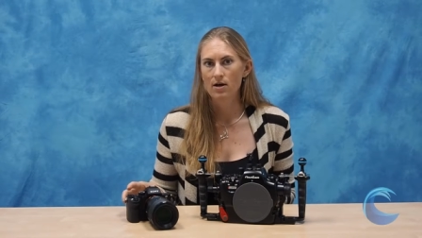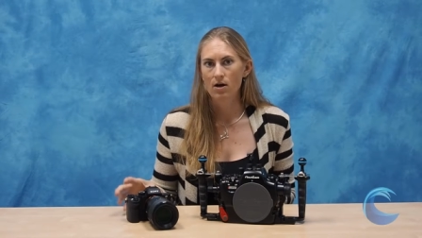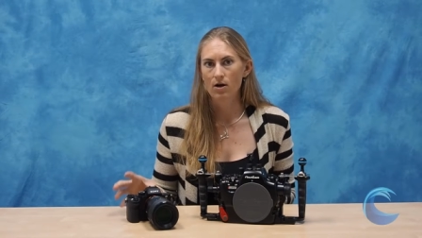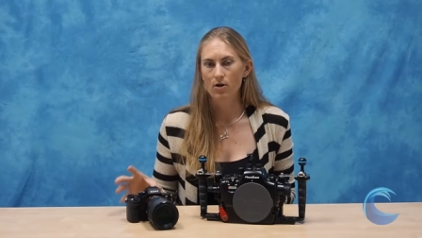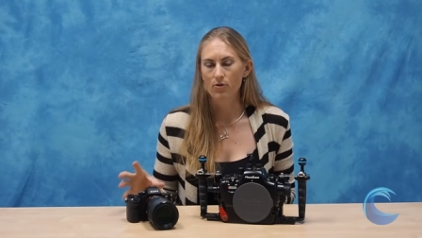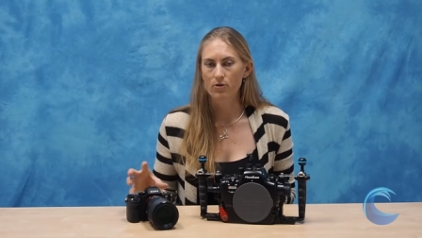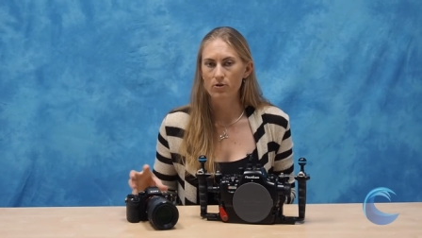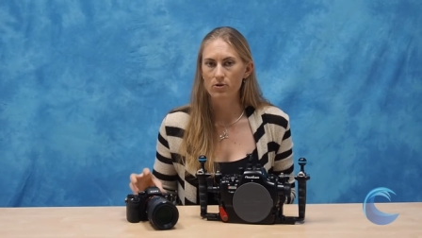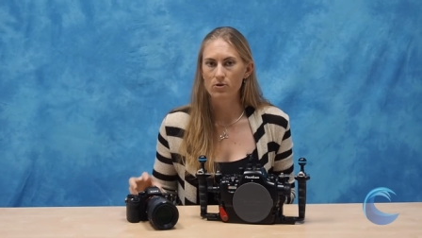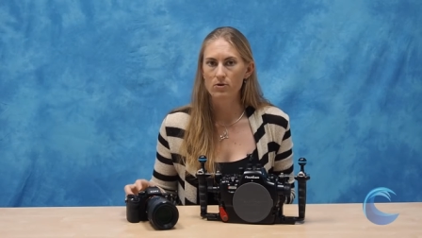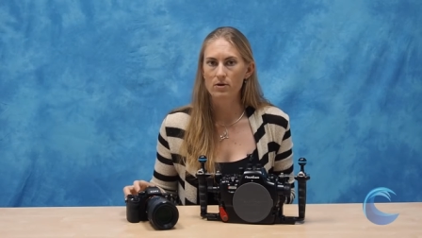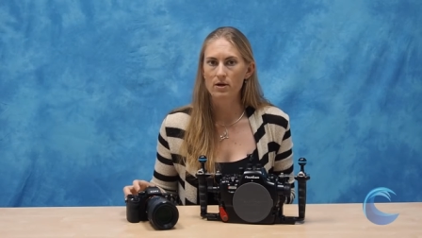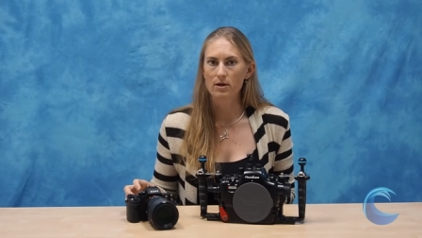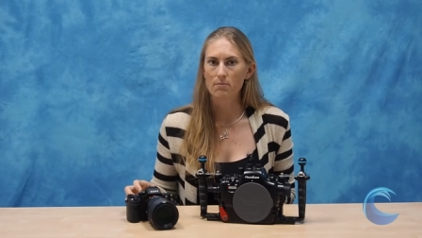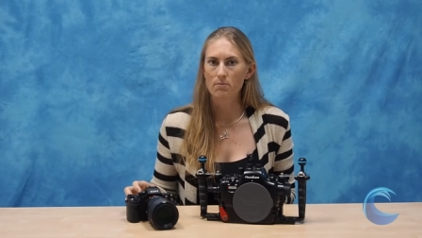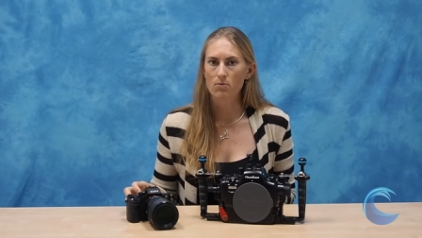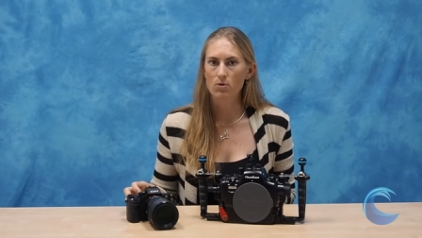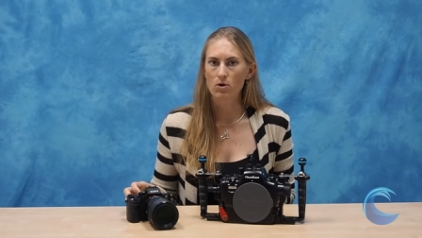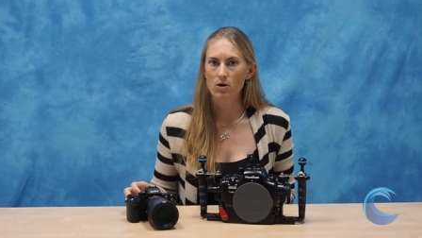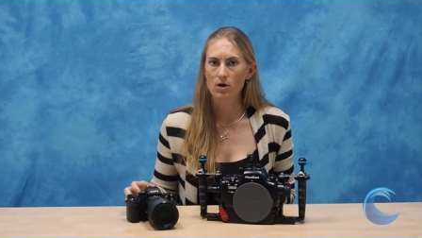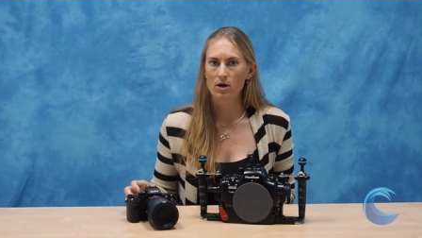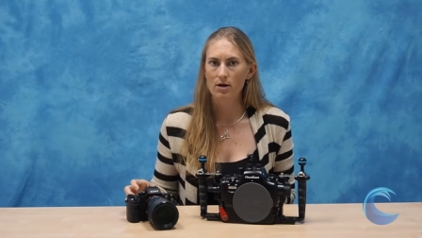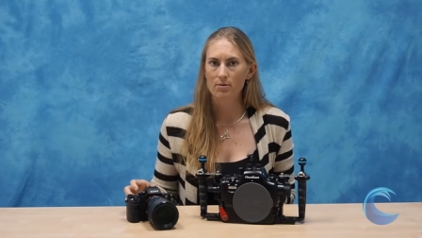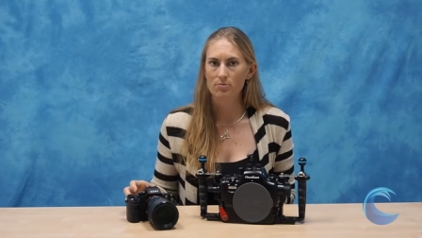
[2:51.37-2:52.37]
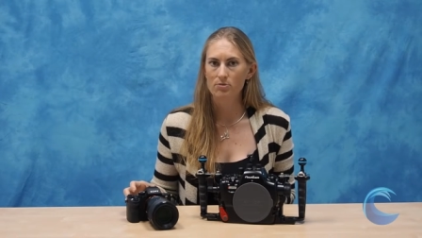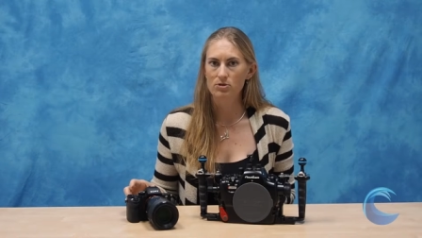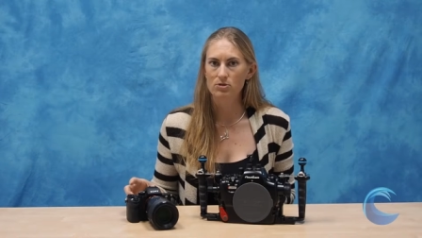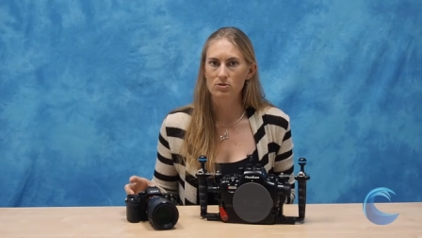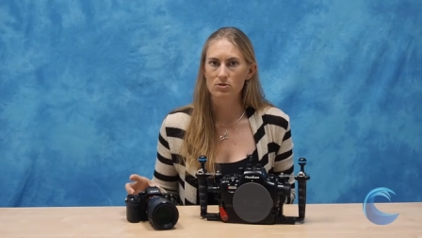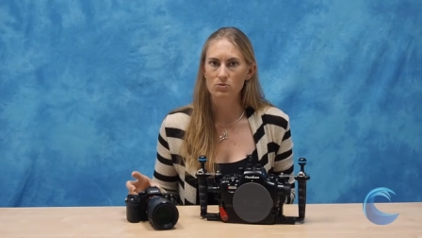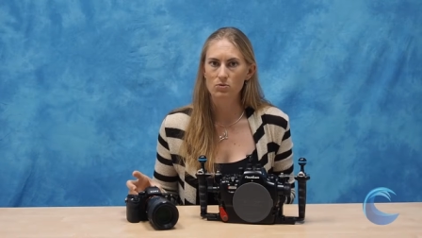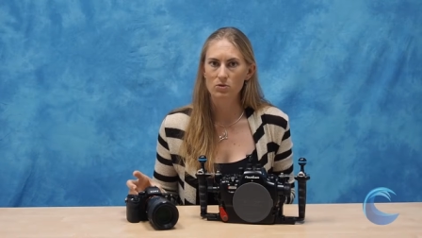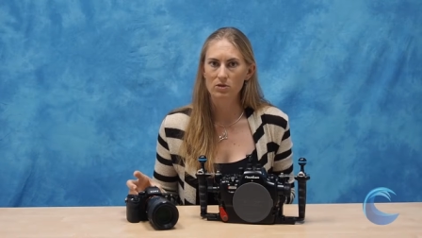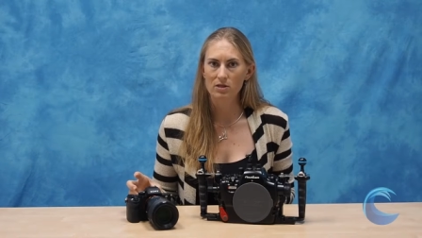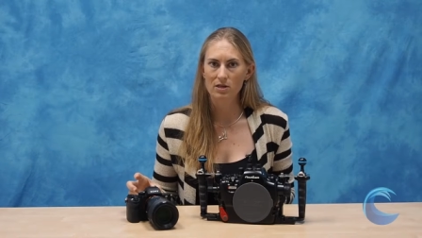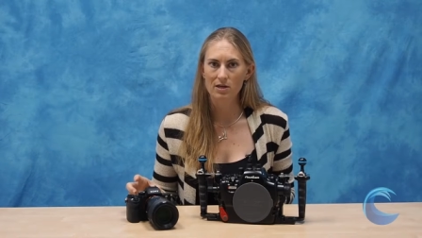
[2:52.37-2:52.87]
although you get more
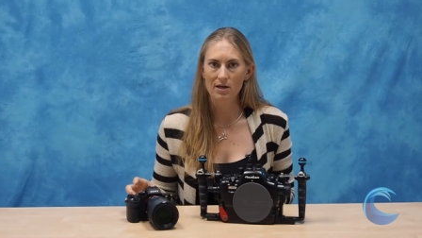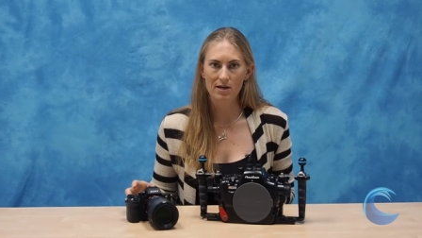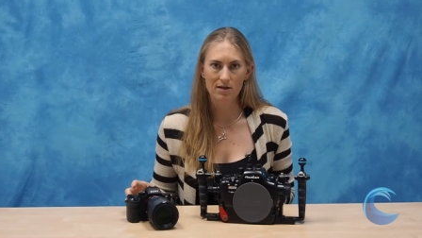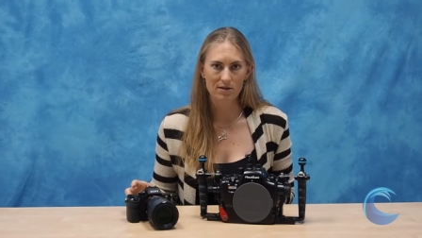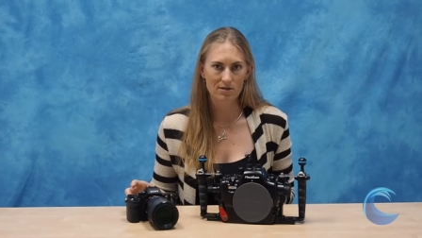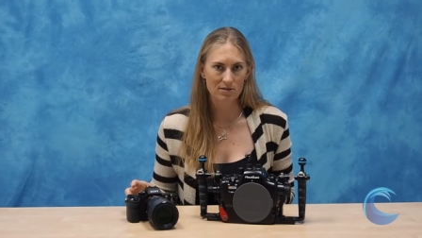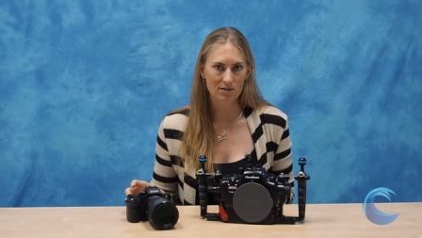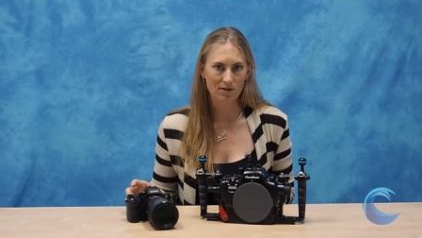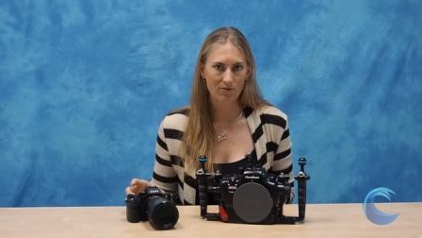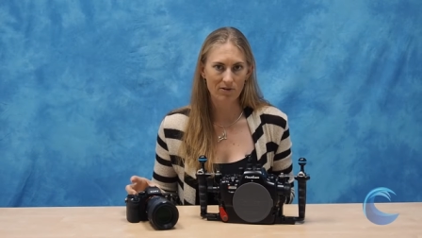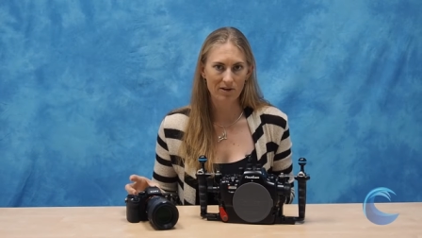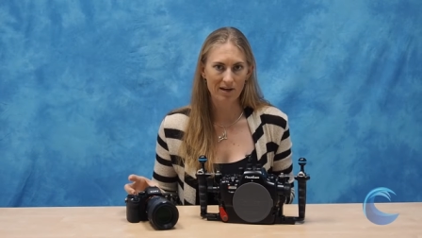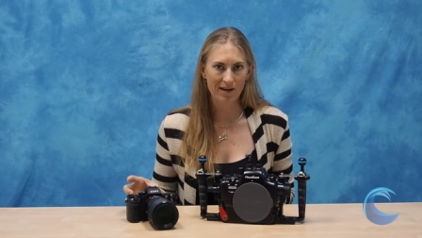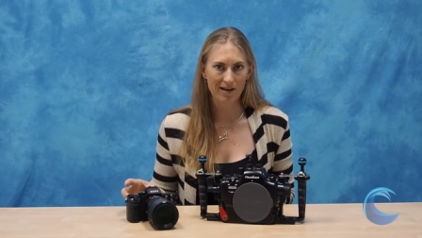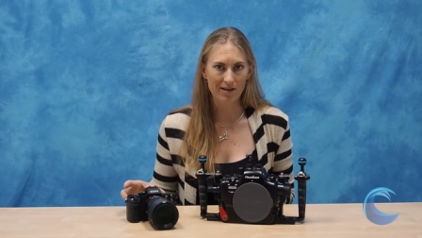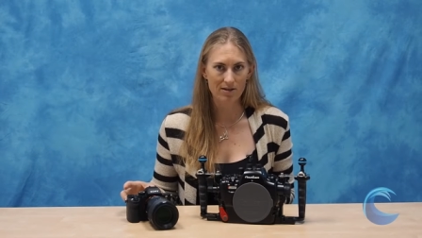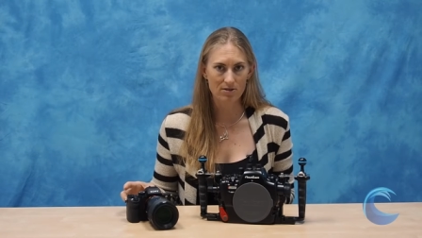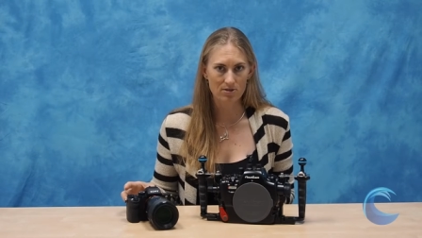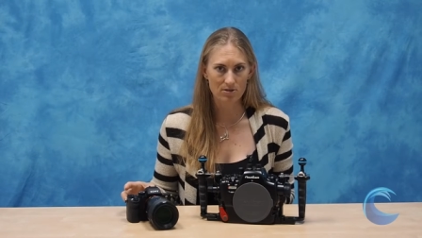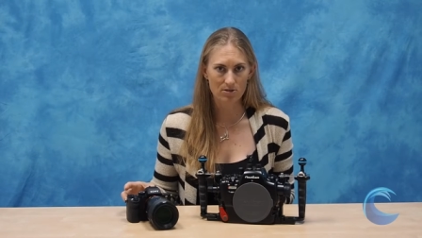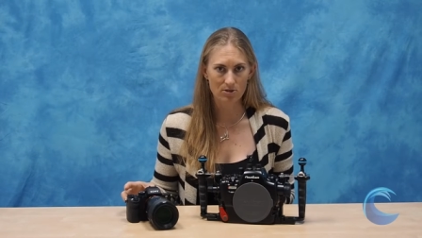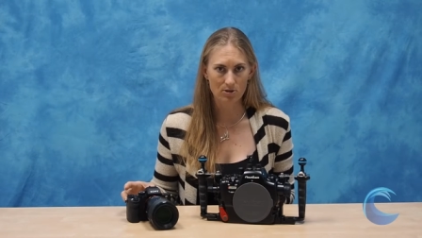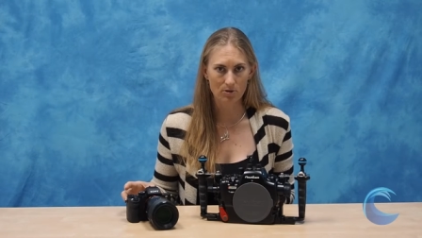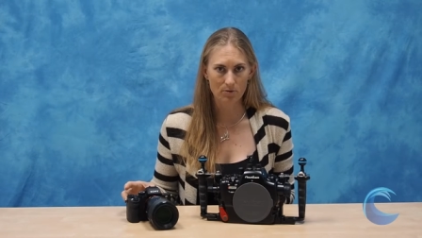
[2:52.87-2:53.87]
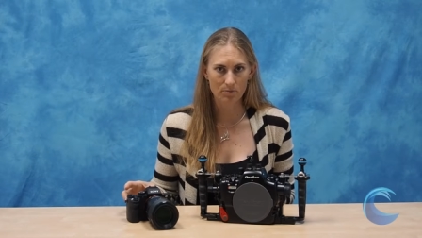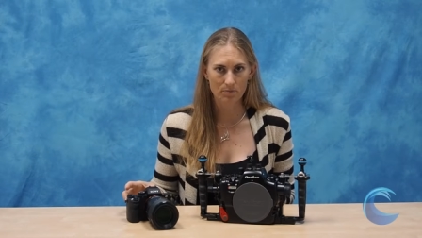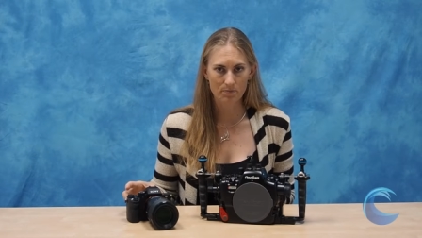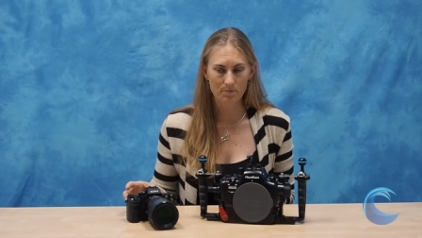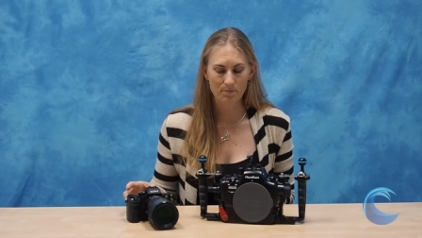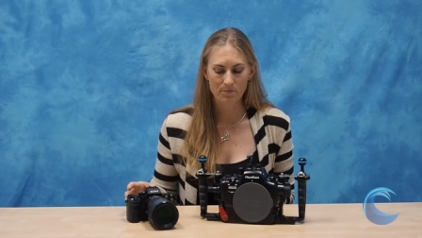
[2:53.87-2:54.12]
options with the A7 S2.